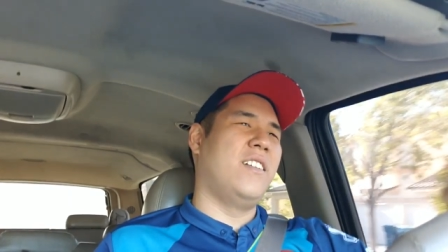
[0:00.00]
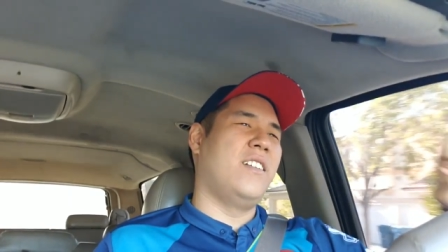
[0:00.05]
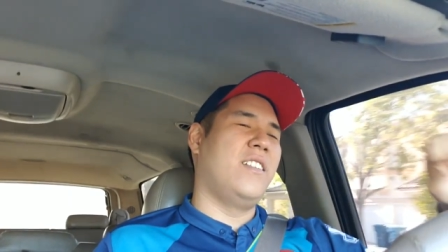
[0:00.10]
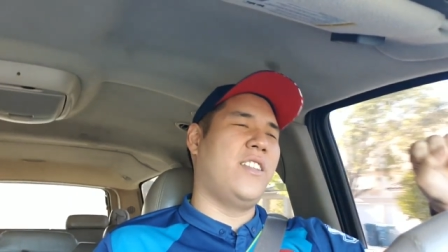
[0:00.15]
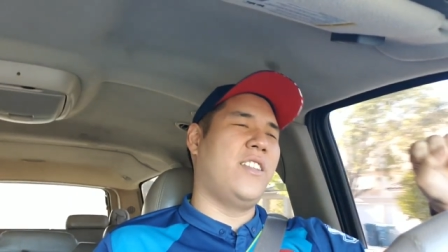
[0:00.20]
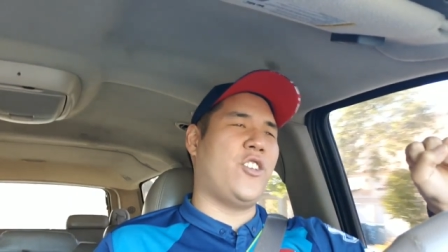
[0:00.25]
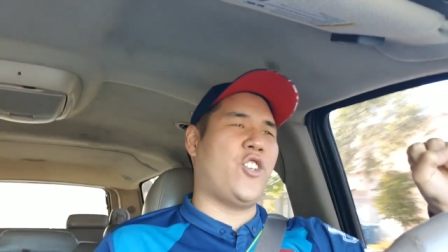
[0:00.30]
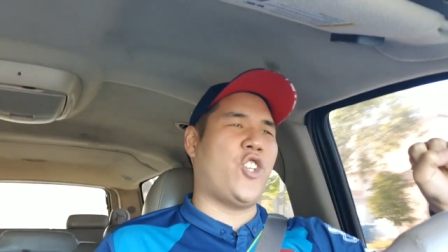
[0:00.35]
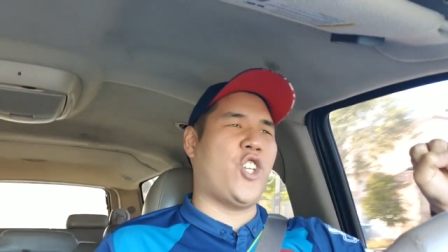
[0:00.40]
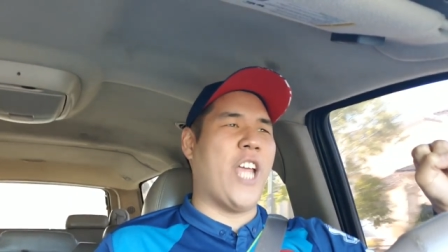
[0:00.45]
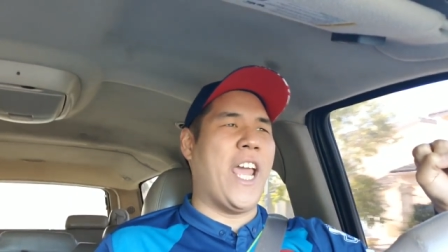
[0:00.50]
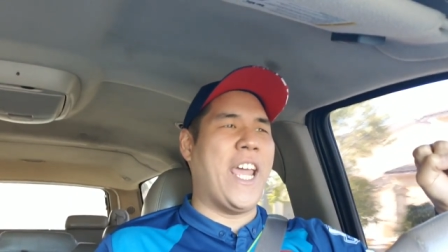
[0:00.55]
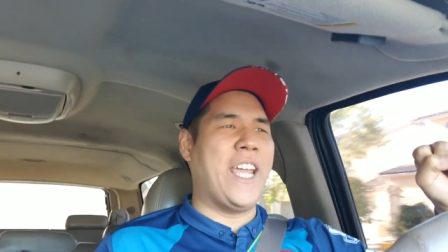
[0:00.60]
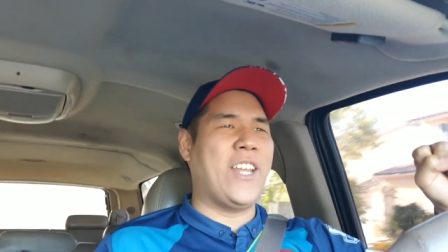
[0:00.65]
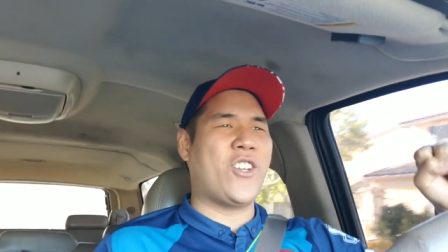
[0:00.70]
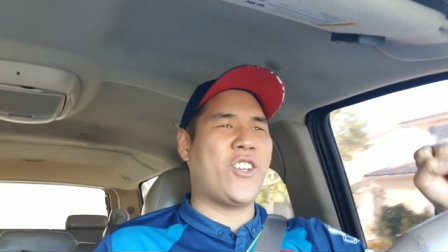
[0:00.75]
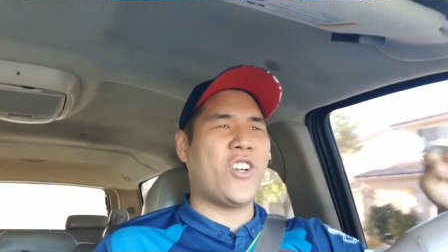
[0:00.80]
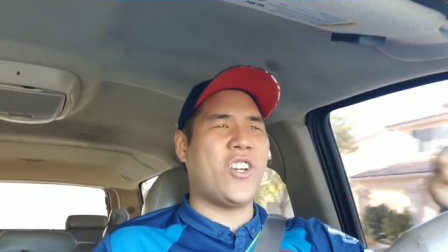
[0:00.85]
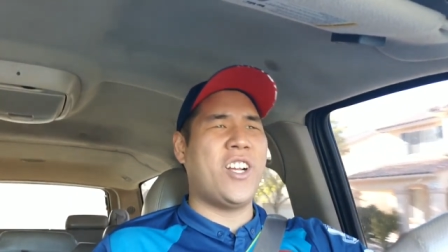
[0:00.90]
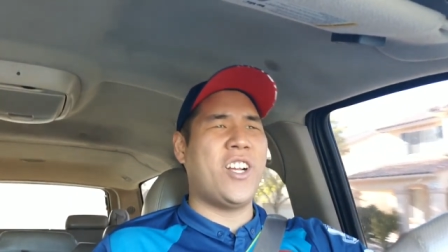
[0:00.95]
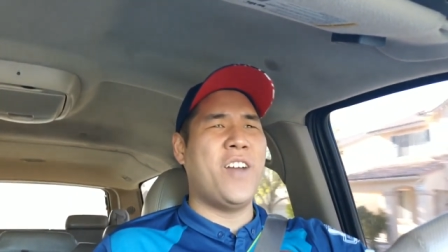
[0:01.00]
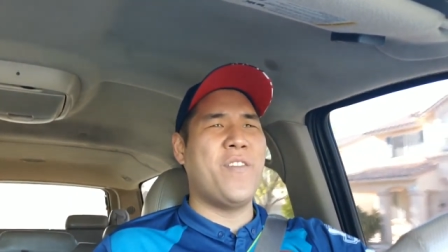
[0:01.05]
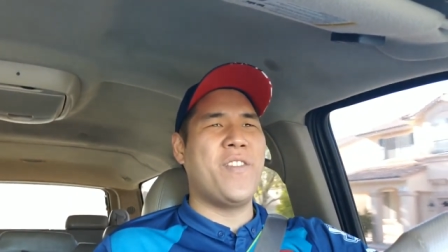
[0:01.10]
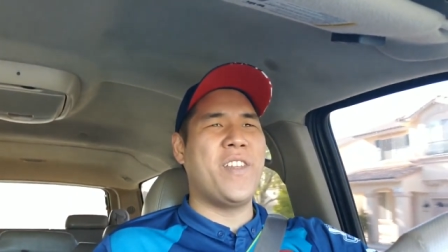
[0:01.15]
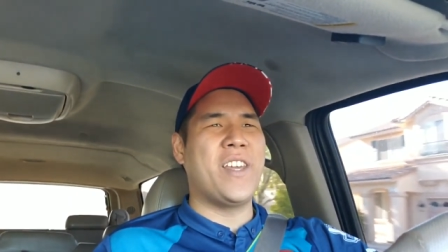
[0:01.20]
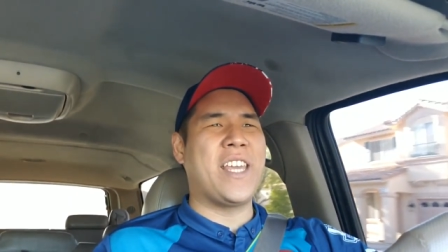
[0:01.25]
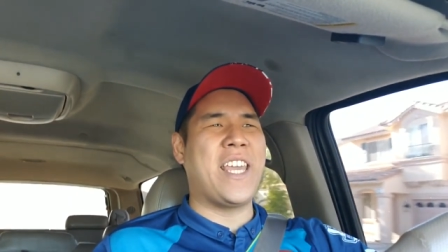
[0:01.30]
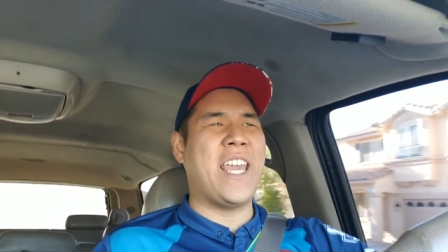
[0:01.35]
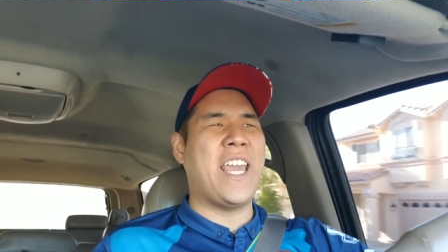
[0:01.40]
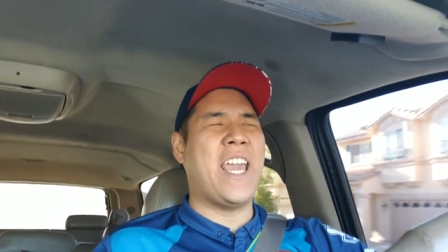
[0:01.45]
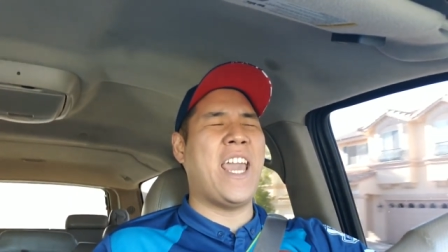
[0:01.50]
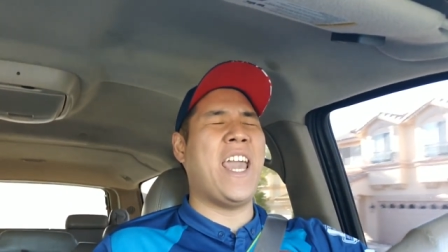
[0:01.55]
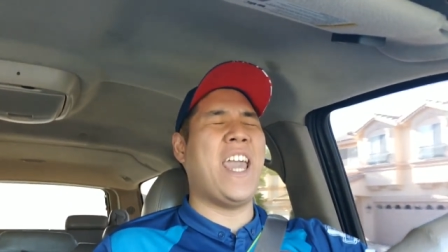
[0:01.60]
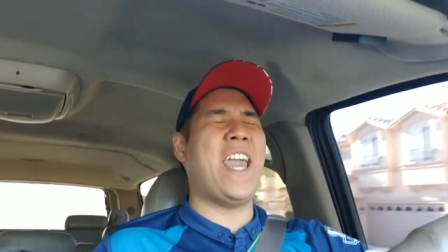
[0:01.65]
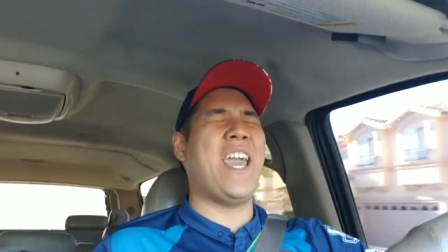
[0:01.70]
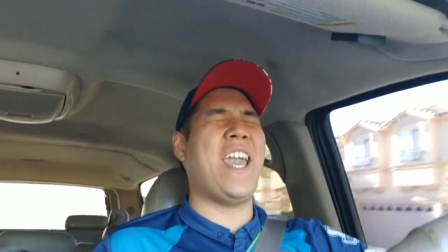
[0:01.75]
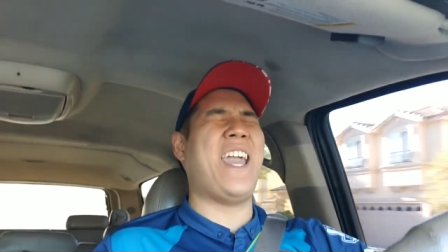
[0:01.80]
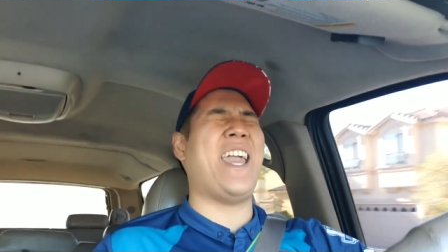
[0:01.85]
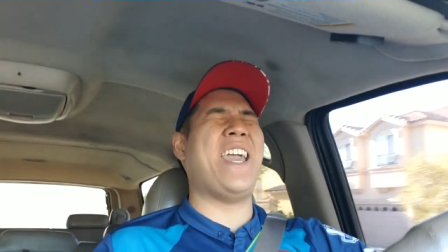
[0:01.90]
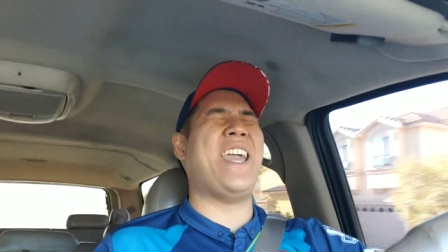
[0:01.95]
the changer of the
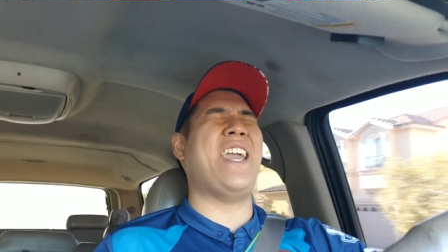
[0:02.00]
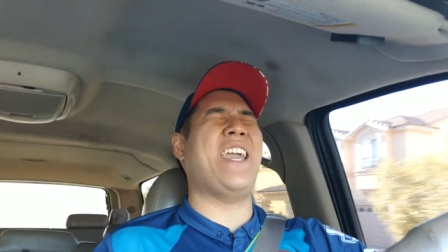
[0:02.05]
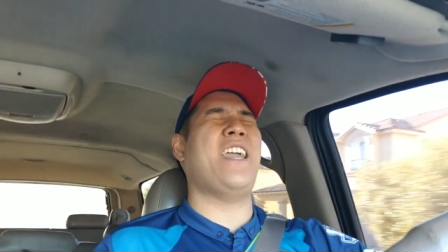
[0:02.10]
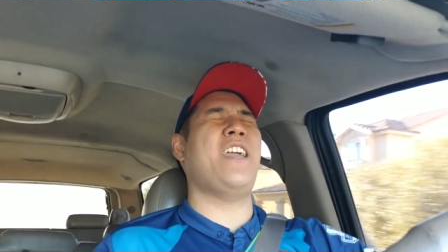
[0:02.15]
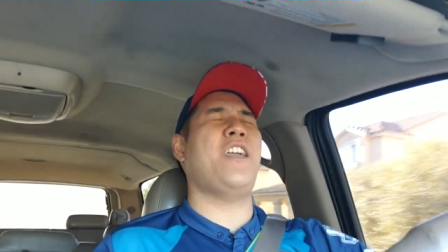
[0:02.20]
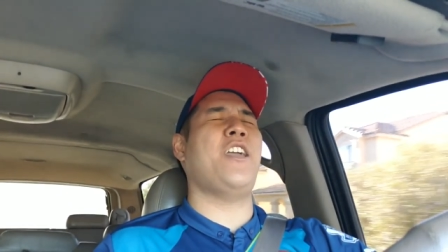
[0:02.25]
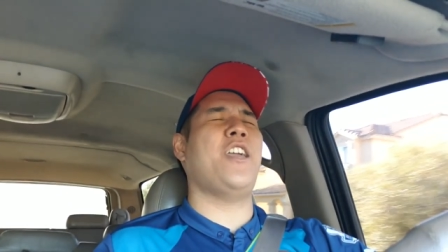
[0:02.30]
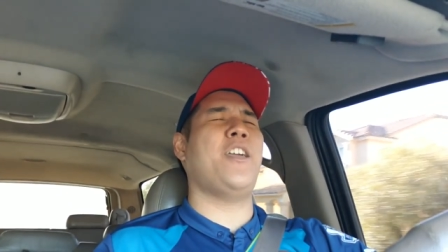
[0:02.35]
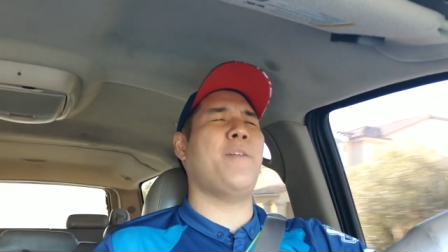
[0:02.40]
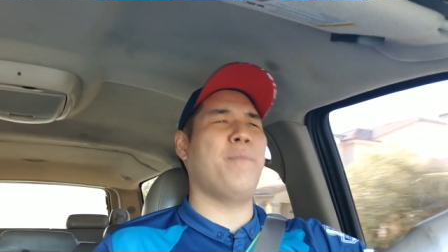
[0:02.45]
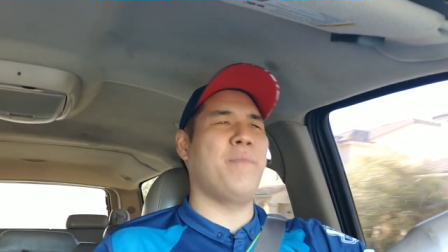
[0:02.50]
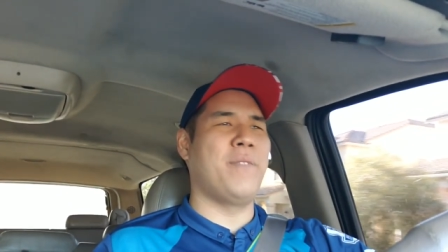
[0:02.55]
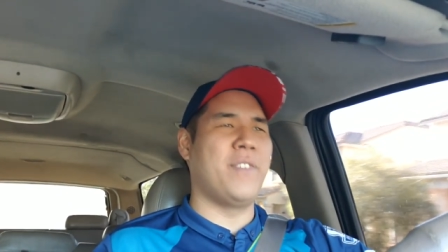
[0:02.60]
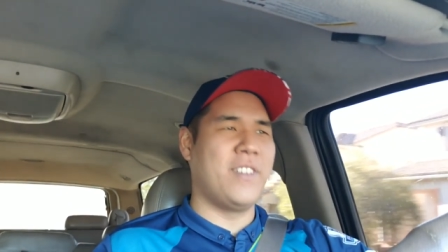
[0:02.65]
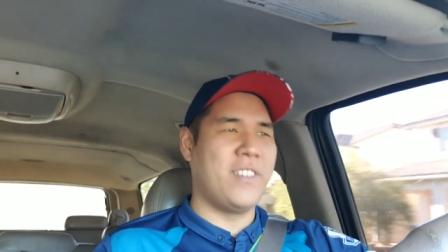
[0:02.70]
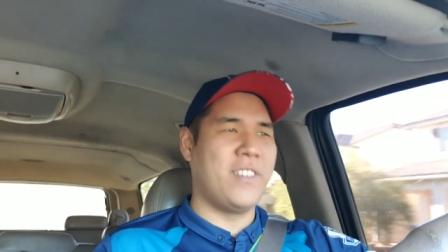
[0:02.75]
game.